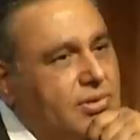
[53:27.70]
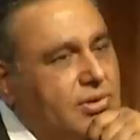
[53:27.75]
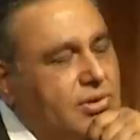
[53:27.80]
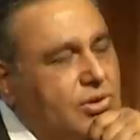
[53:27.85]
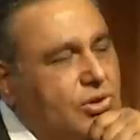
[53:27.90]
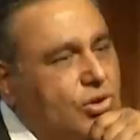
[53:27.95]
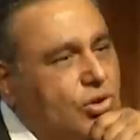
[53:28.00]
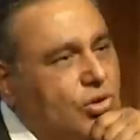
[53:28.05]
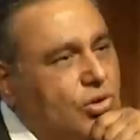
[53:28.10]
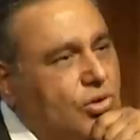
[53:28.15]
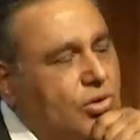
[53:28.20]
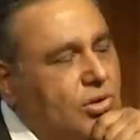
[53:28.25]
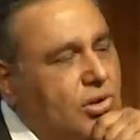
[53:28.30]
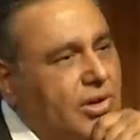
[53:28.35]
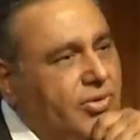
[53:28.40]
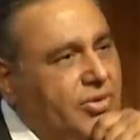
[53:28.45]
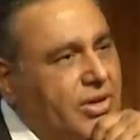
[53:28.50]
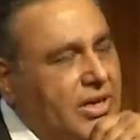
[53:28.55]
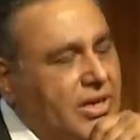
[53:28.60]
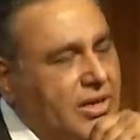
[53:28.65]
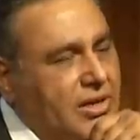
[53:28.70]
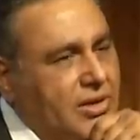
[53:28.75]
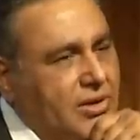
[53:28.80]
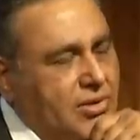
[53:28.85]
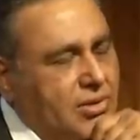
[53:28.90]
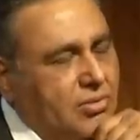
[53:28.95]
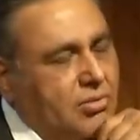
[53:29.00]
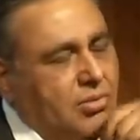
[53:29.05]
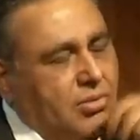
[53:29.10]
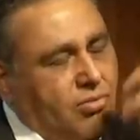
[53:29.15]
So if the,
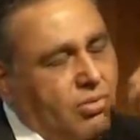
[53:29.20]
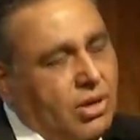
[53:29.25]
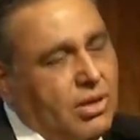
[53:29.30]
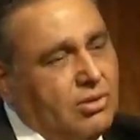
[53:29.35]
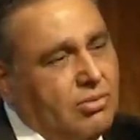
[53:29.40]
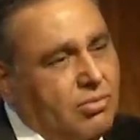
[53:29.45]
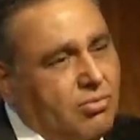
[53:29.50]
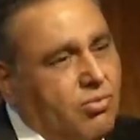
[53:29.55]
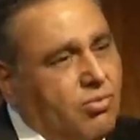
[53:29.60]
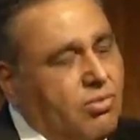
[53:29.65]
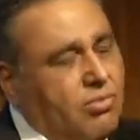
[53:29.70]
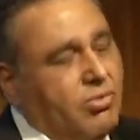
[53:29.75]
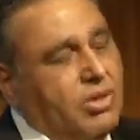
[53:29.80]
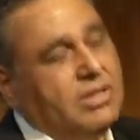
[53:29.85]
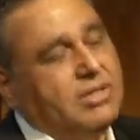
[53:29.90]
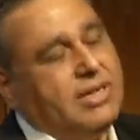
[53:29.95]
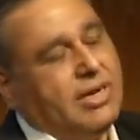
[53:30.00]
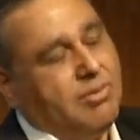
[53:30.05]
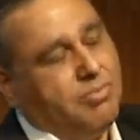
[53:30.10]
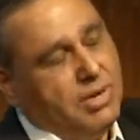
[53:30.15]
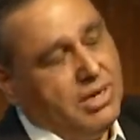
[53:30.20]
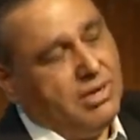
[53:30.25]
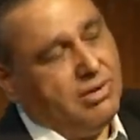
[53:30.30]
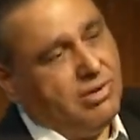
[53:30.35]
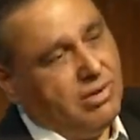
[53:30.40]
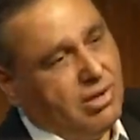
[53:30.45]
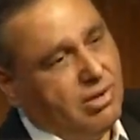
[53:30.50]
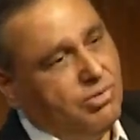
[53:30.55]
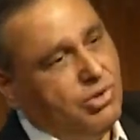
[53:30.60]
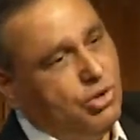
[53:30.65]
well, what does that
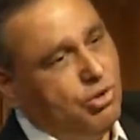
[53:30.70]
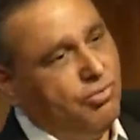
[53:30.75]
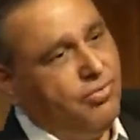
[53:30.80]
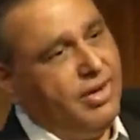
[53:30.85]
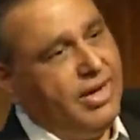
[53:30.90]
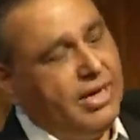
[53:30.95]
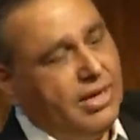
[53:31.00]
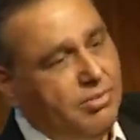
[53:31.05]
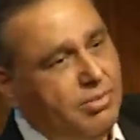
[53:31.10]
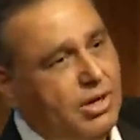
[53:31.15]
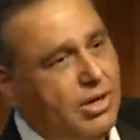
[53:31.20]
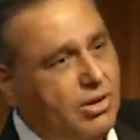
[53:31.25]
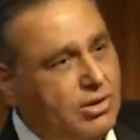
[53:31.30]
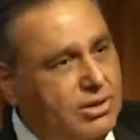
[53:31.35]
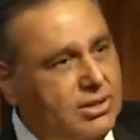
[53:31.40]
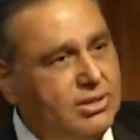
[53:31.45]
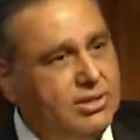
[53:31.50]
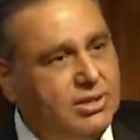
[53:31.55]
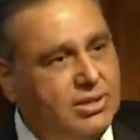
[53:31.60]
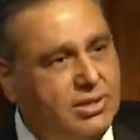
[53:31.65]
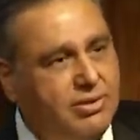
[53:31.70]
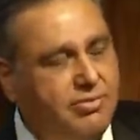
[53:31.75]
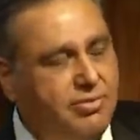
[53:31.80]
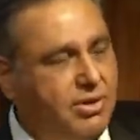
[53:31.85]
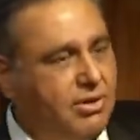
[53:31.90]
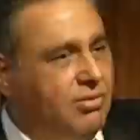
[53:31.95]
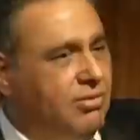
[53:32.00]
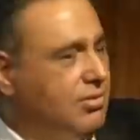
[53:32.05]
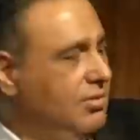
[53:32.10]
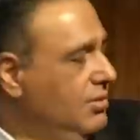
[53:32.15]
mean? You fail, because there's a
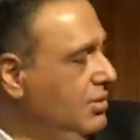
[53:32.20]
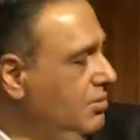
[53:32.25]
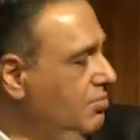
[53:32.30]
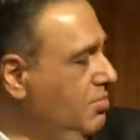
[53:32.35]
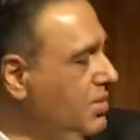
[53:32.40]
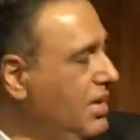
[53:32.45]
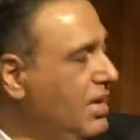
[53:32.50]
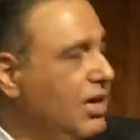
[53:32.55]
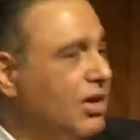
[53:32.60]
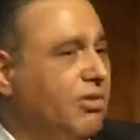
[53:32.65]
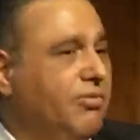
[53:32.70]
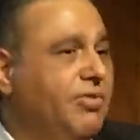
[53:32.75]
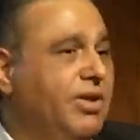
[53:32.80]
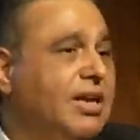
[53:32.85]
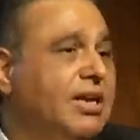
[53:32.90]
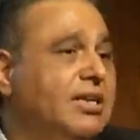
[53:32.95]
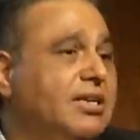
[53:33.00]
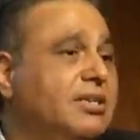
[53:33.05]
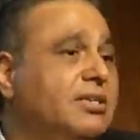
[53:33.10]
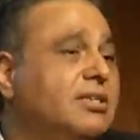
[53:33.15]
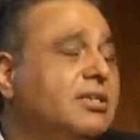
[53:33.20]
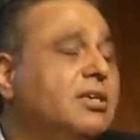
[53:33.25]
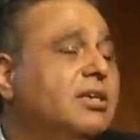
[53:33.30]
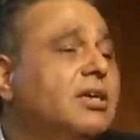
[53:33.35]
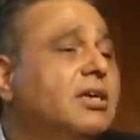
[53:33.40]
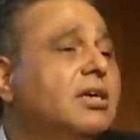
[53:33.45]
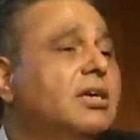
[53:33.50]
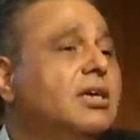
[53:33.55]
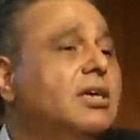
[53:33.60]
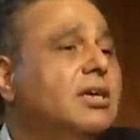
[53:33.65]
different meaning of failure.
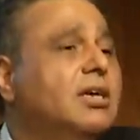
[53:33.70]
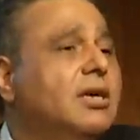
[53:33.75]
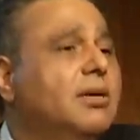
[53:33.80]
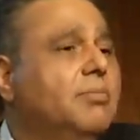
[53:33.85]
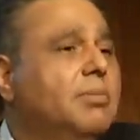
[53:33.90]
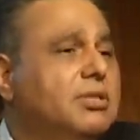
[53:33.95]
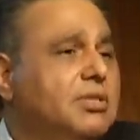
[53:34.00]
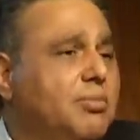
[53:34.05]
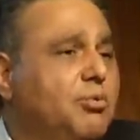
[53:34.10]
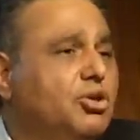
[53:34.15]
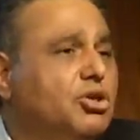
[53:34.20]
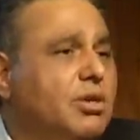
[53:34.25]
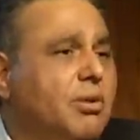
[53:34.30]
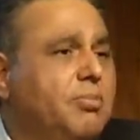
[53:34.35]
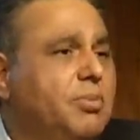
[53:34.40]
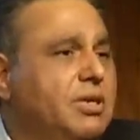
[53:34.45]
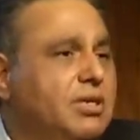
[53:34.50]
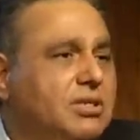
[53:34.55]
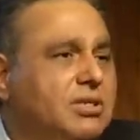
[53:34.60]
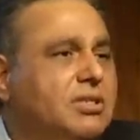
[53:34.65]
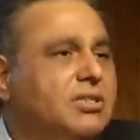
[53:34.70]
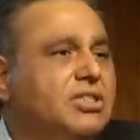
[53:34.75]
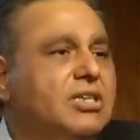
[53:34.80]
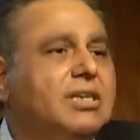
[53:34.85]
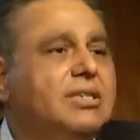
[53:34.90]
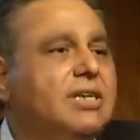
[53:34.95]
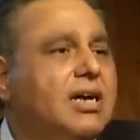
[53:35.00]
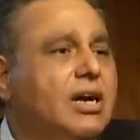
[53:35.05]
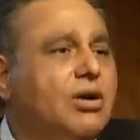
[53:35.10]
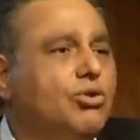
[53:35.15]
But suppose companies
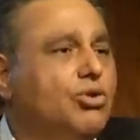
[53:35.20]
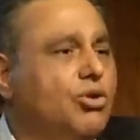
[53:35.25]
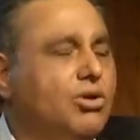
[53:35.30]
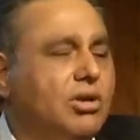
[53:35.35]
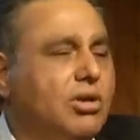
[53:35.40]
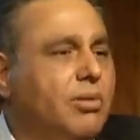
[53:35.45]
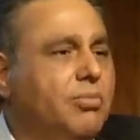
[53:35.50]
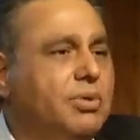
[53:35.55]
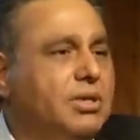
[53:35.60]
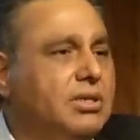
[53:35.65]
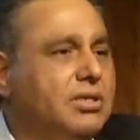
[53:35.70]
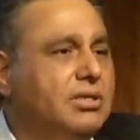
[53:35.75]
shut down or company